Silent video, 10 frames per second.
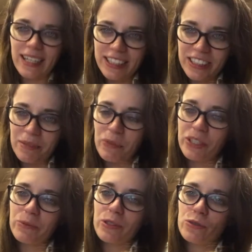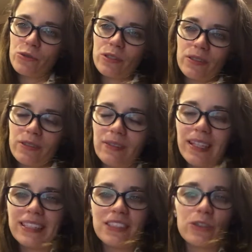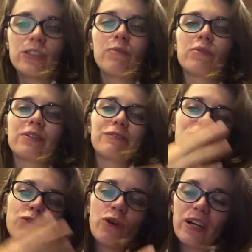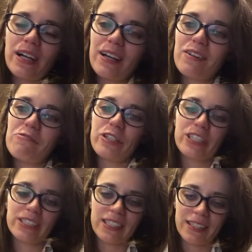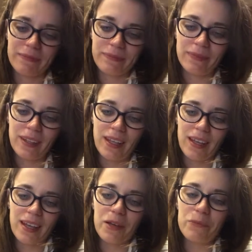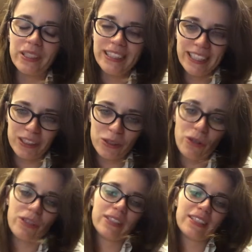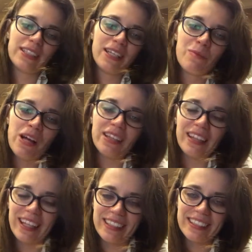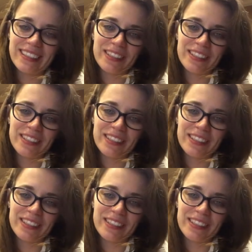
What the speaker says: actually brings me to the lesson learned number 4, which is building a solid email list.